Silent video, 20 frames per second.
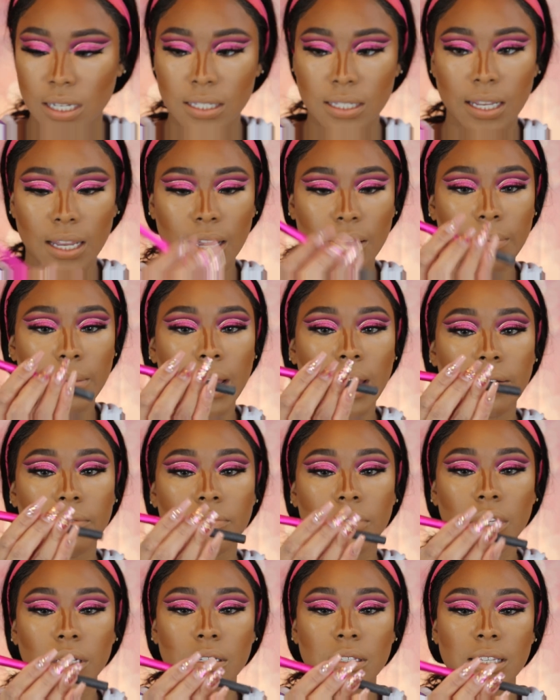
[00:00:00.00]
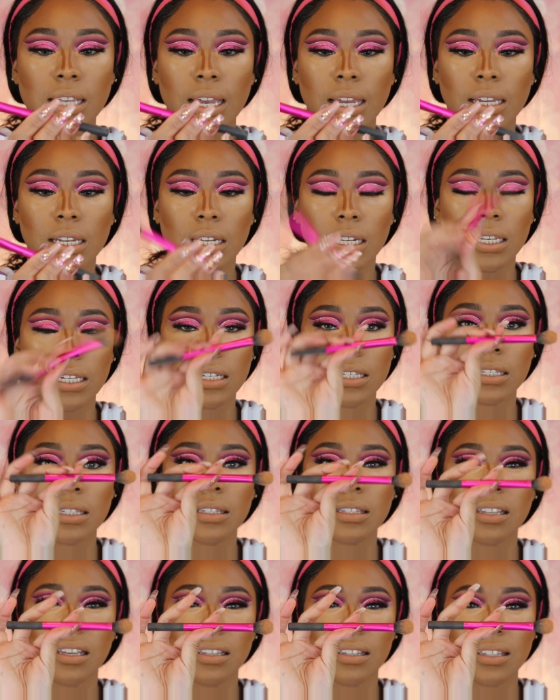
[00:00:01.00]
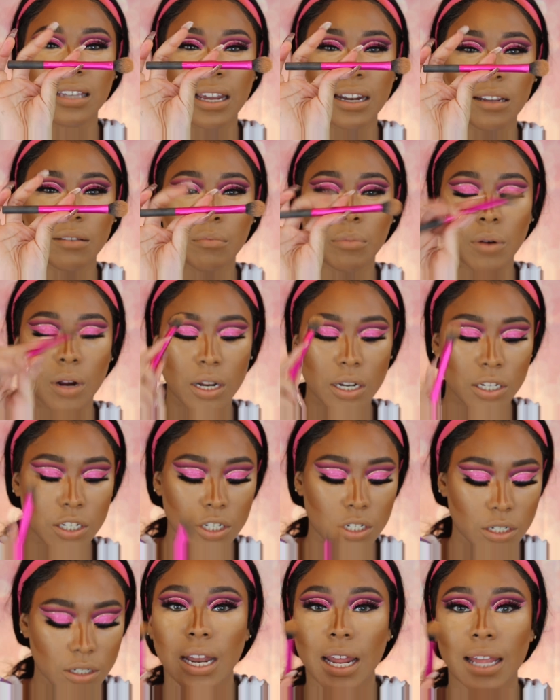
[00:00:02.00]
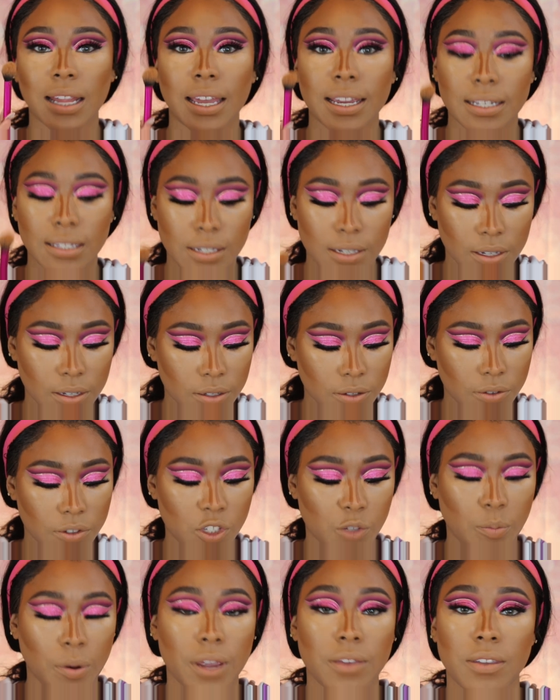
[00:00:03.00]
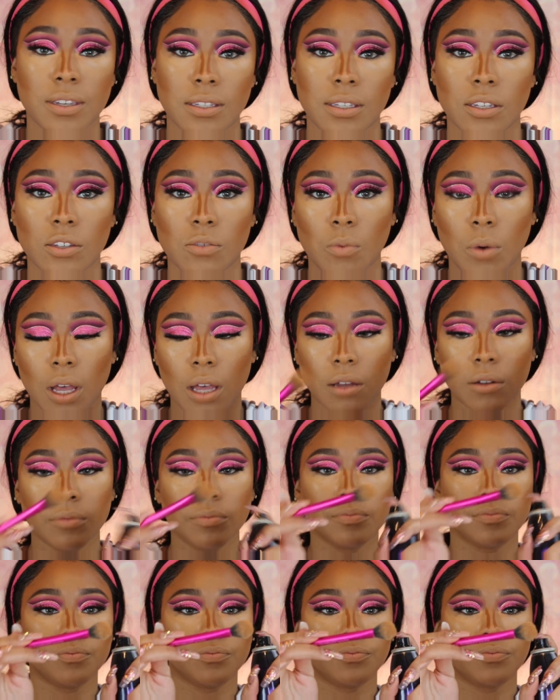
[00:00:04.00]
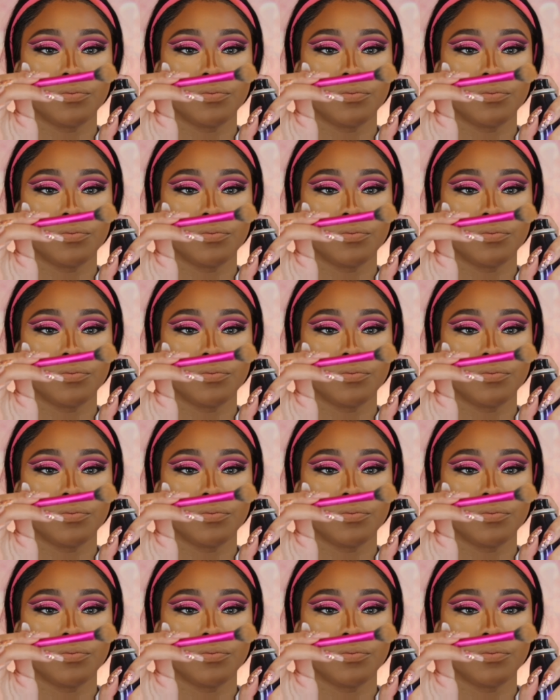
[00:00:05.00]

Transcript: I take my Real Techniques setting brush and I like to spray this as well.